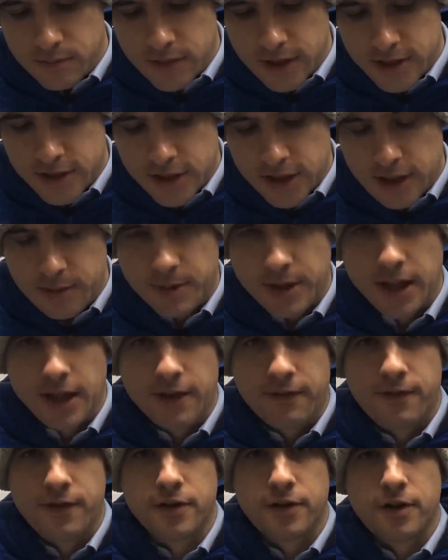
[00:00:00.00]
Let's chat about
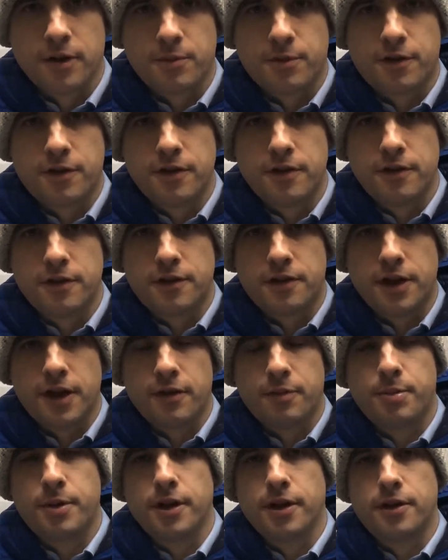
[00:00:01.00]
left field options, the
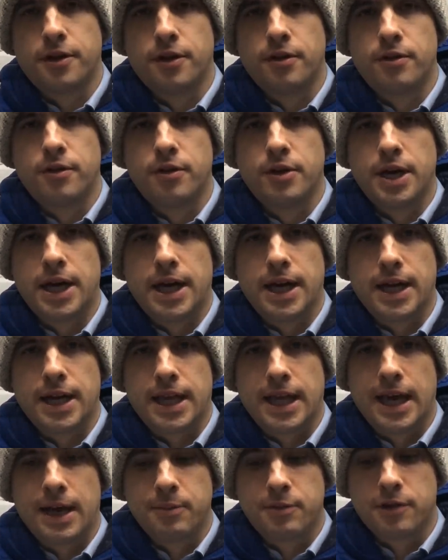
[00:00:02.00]
FPL donut
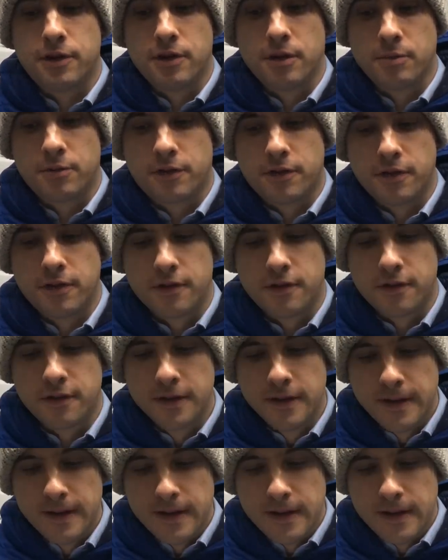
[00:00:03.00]
and captain options.